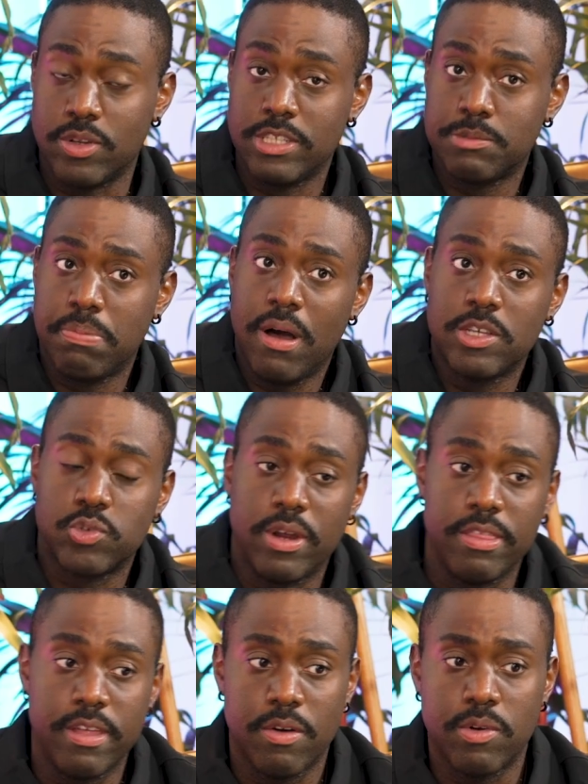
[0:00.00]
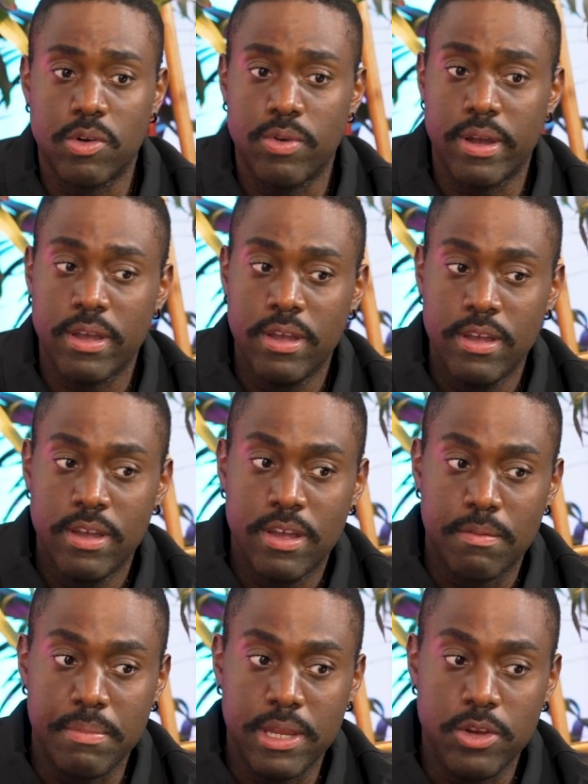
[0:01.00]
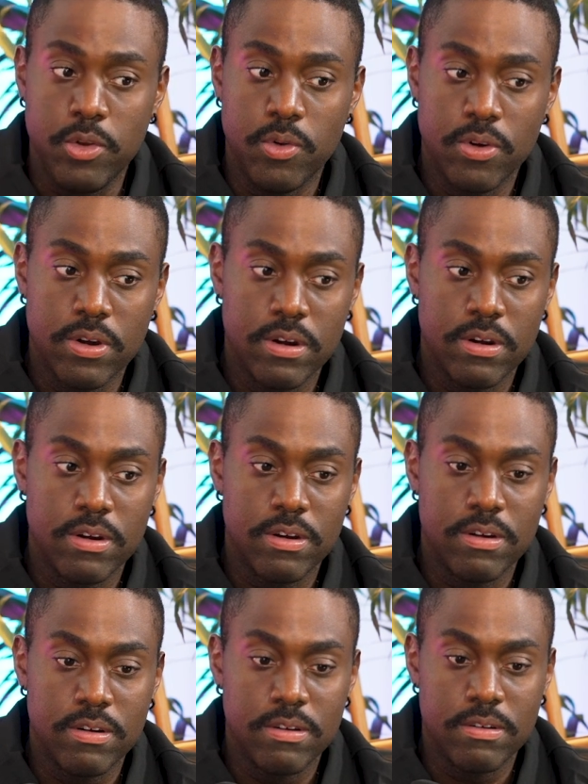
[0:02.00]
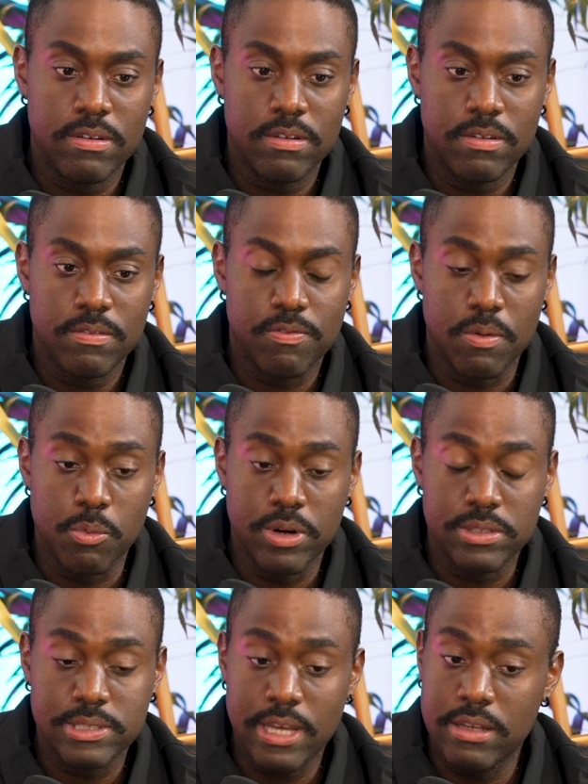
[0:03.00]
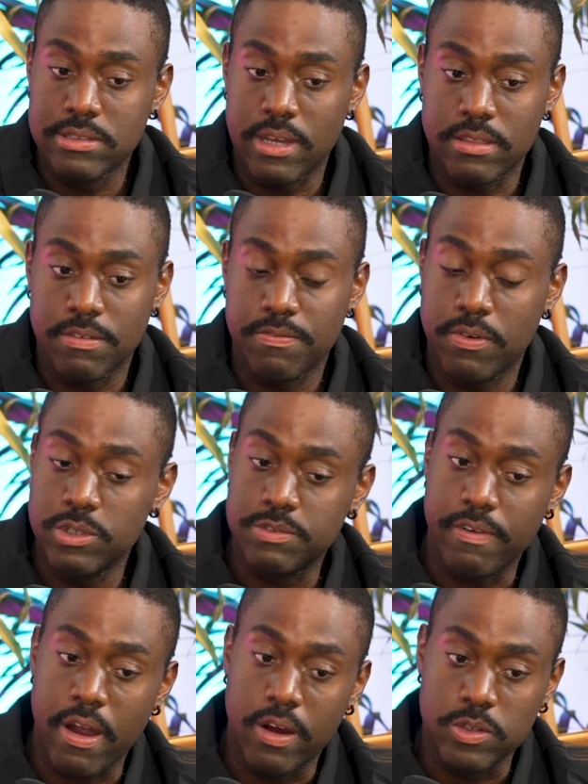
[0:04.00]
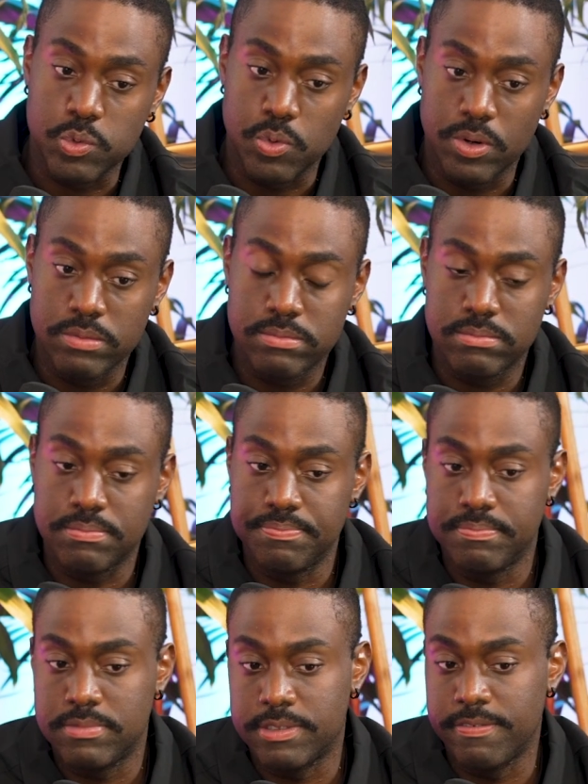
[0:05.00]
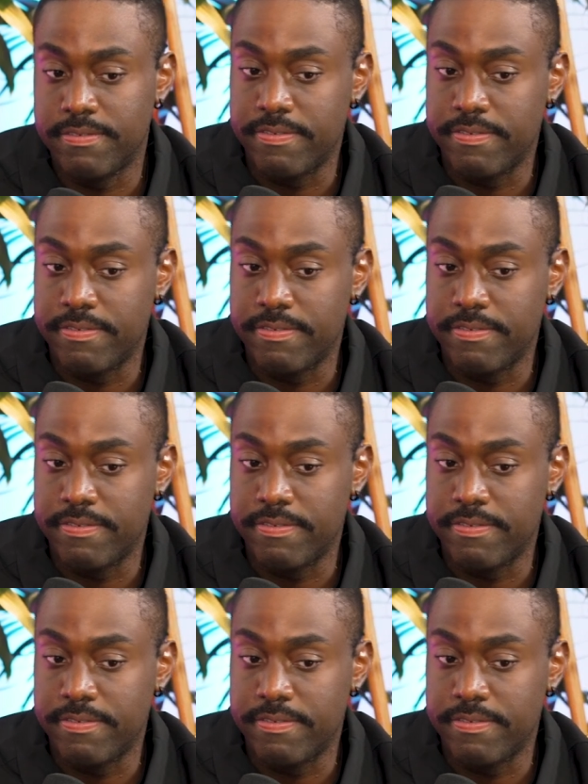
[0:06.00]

so let's pause right there real quick. I mean, you're from what it sounds like, the first fires were to